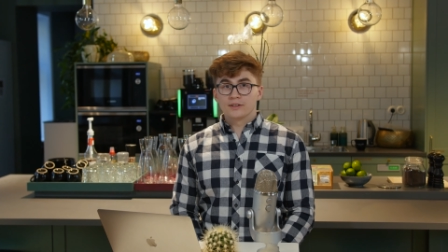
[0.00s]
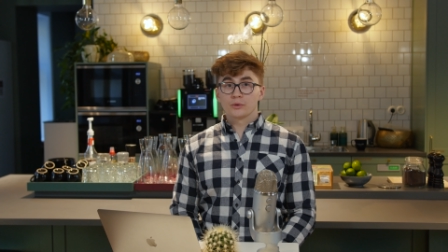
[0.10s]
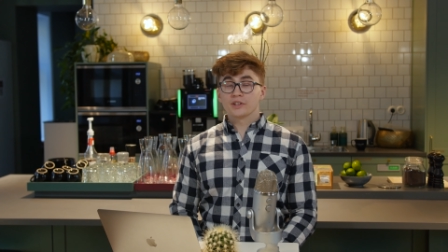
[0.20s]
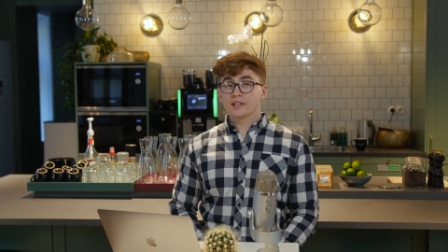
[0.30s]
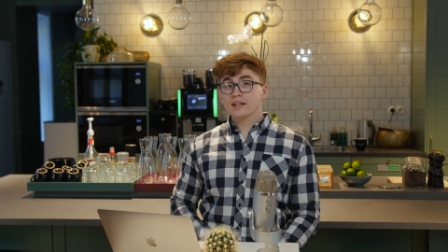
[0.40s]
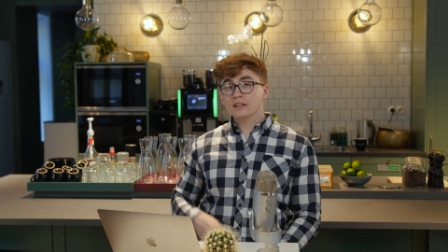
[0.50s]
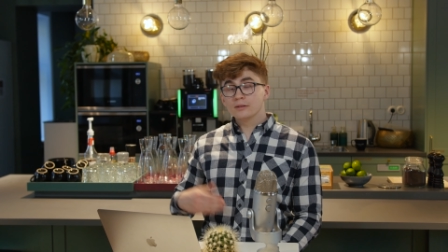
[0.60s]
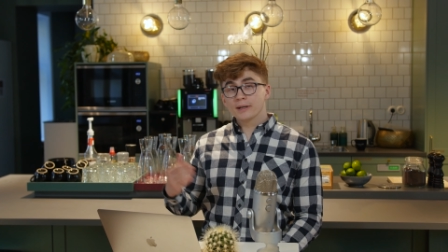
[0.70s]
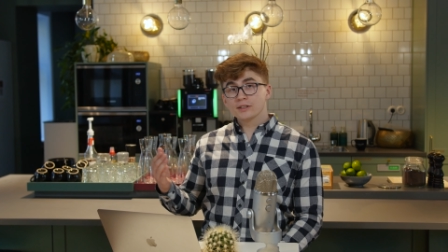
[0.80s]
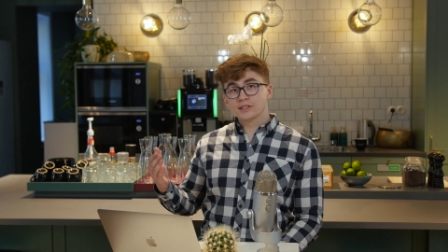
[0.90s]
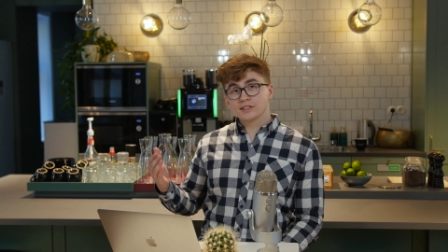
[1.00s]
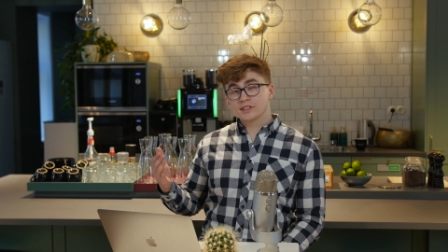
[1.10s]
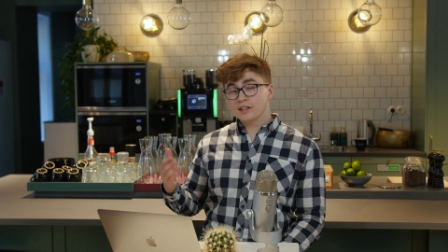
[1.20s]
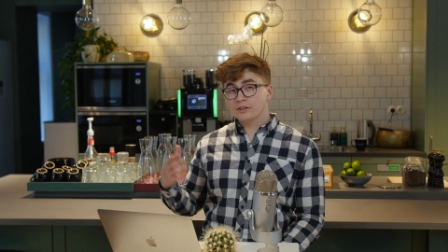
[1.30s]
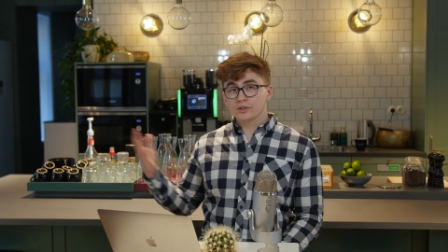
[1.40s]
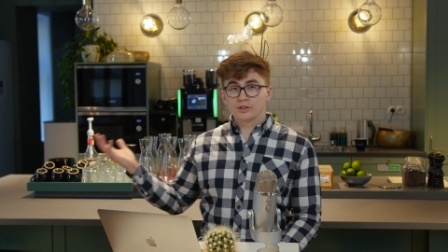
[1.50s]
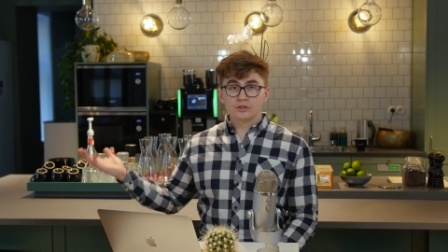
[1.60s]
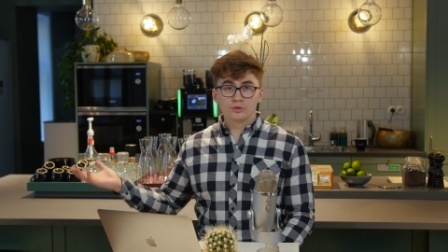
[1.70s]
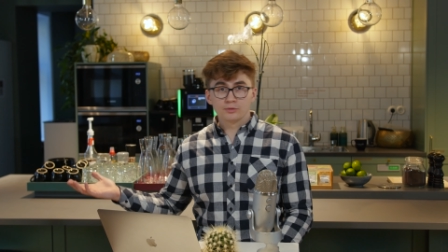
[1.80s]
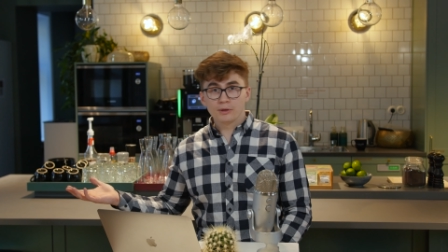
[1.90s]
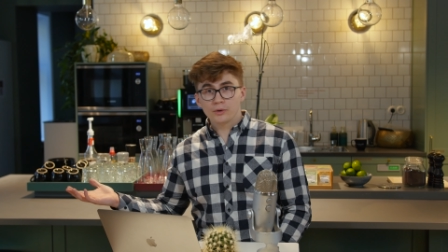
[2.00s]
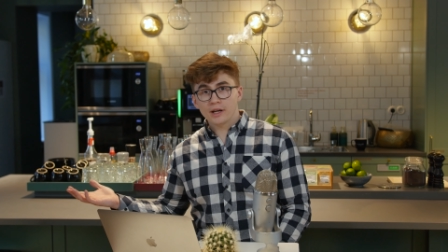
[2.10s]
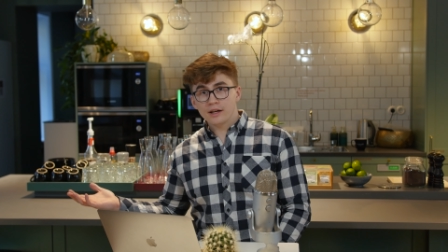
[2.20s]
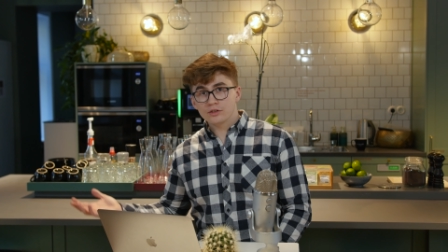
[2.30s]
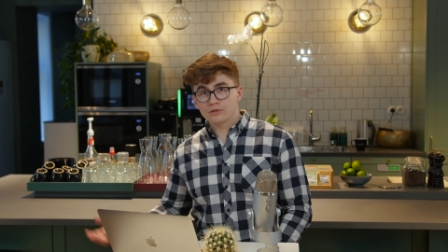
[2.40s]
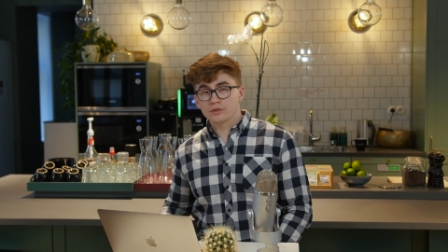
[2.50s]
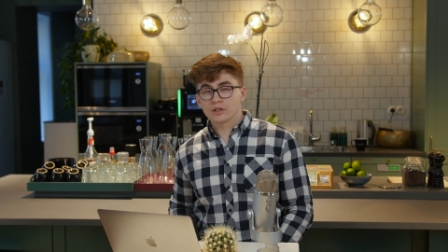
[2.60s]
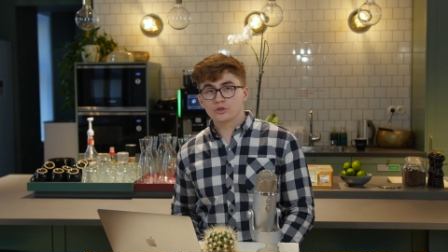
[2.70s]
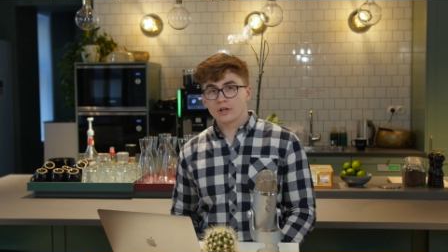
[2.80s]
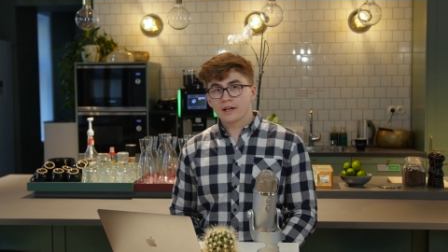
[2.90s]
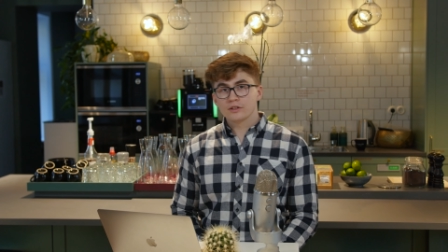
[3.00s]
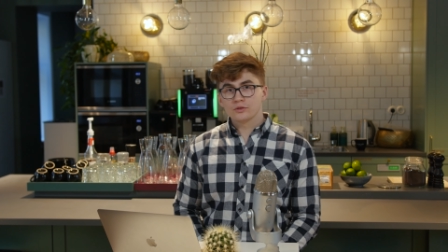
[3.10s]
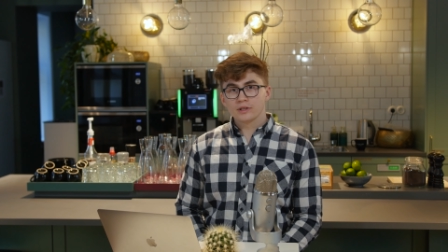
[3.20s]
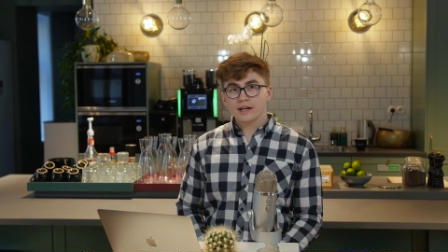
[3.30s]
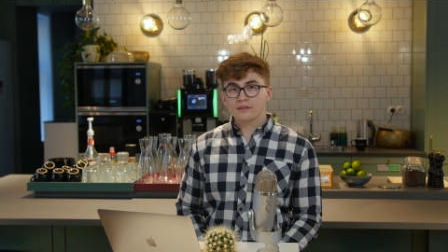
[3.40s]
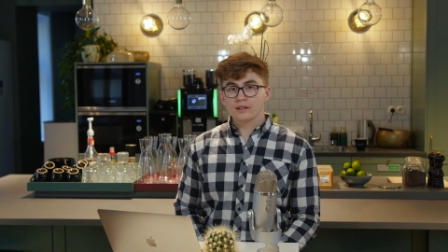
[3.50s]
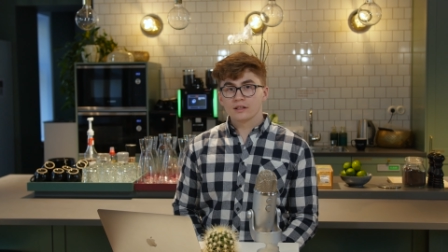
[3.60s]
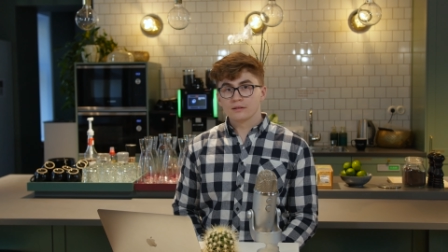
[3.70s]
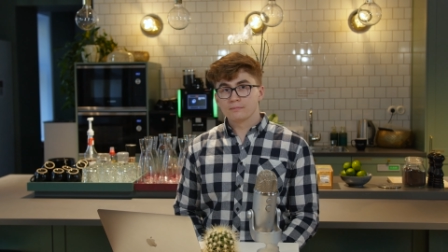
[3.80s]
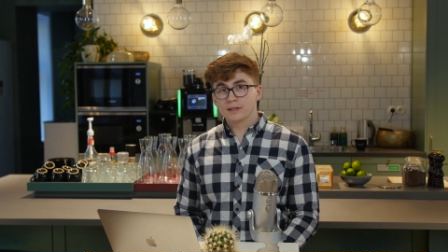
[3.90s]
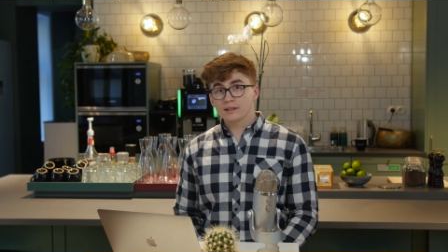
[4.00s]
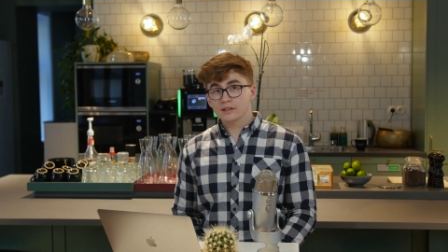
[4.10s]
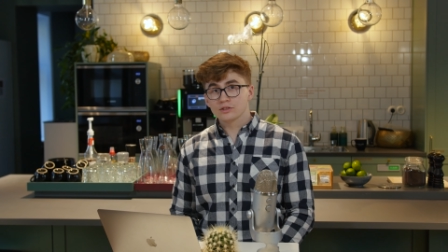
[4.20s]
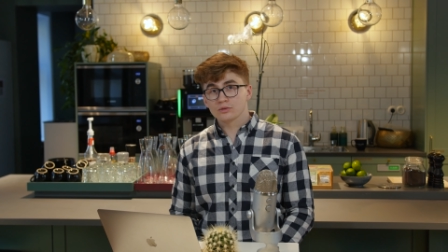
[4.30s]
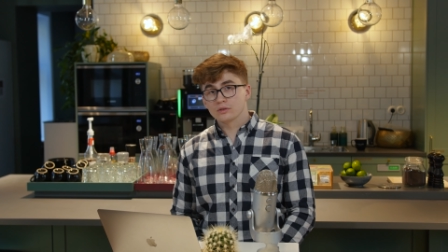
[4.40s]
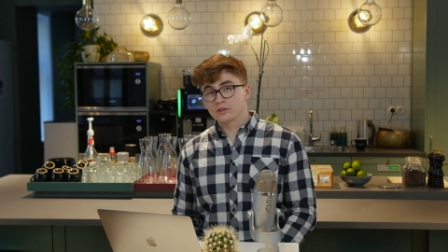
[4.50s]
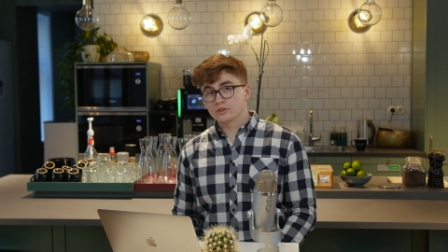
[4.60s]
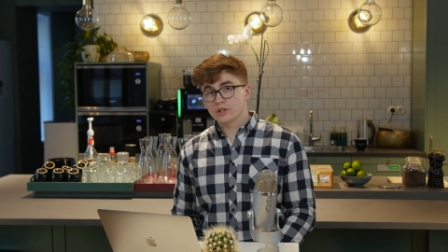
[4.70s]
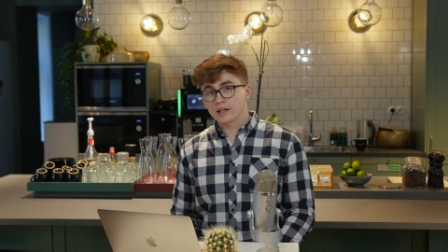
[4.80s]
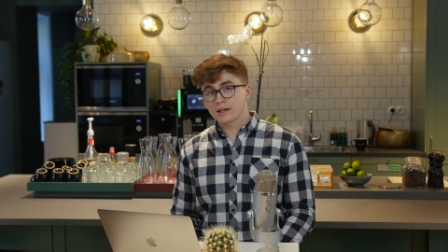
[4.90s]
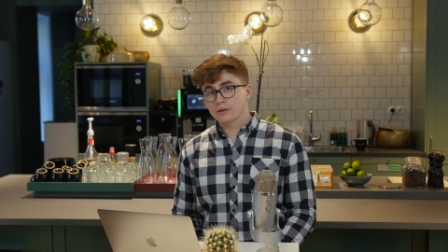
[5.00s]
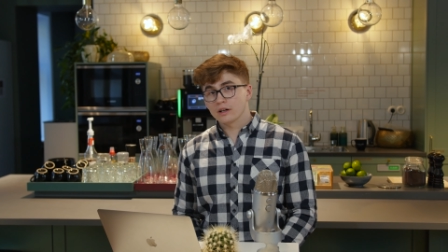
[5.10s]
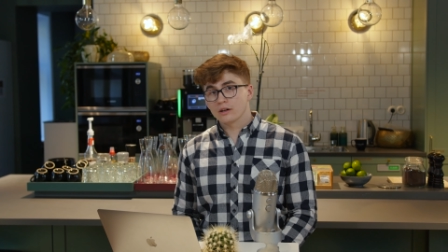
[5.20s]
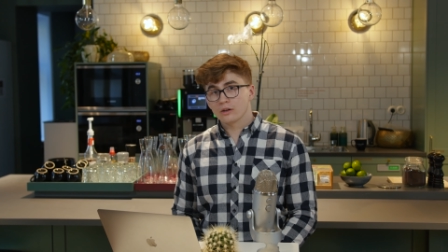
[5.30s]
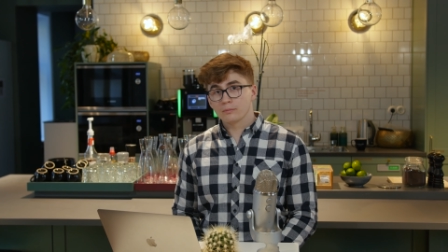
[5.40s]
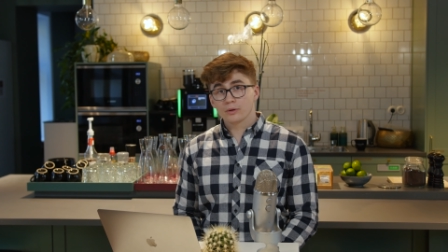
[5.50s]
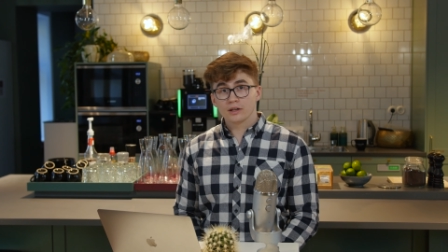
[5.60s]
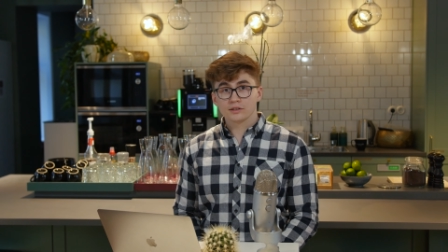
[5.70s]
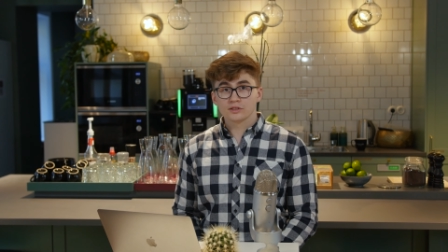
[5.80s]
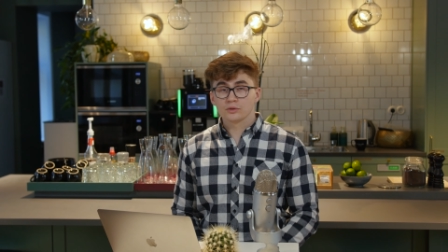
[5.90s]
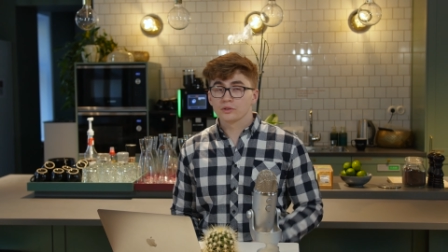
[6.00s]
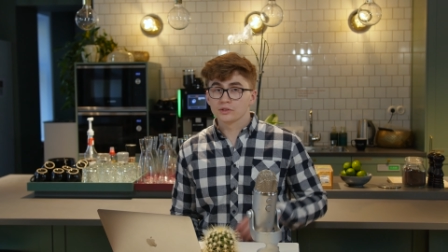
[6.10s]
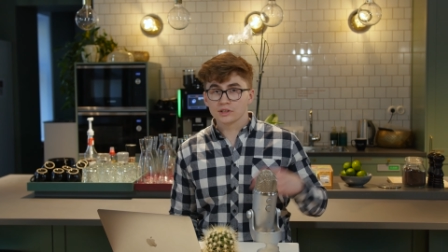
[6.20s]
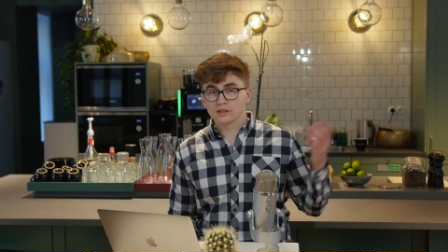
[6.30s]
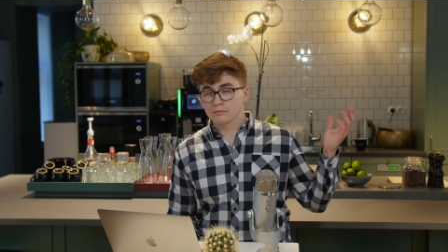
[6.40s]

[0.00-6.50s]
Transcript: In order to get emails at scale, you can use Modash. If you're not sure how to do that, then ping us or check out our product tutorials in